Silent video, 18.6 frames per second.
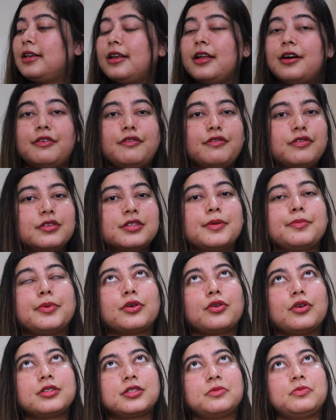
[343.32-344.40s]
love
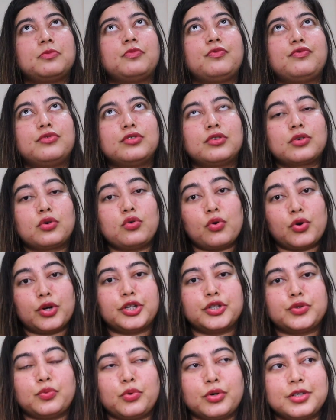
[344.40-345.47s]
sipping on some
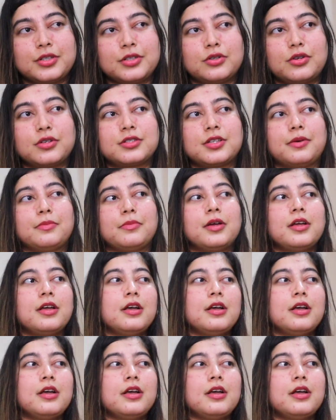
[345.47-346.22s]
coconut water or some